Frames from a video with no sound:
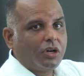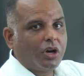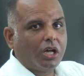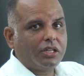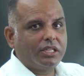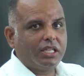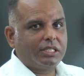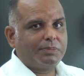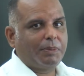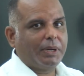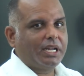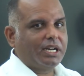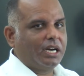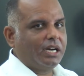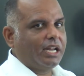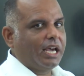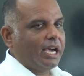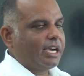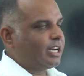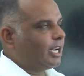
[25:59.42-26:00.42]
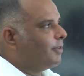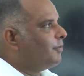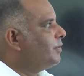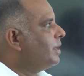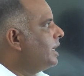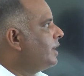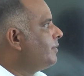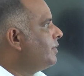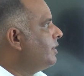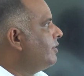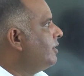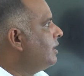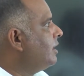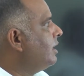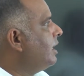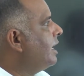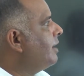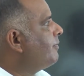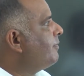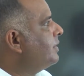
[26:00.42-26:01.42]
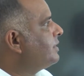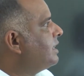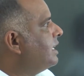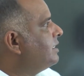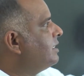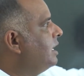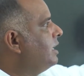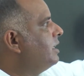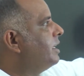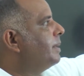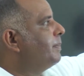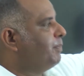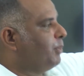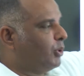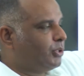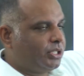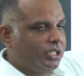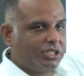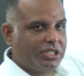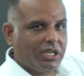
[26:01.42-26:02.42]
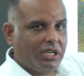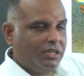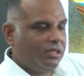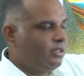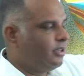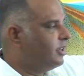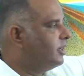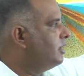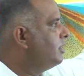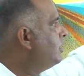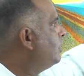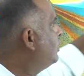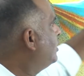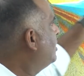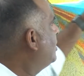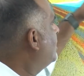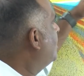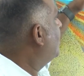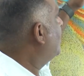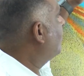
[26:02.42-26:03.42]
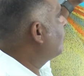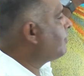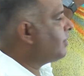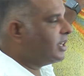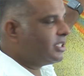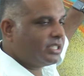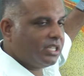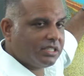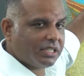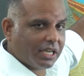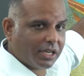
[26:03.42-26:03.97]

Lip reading: draw this particular diagram where we will emphasize on deposition. First is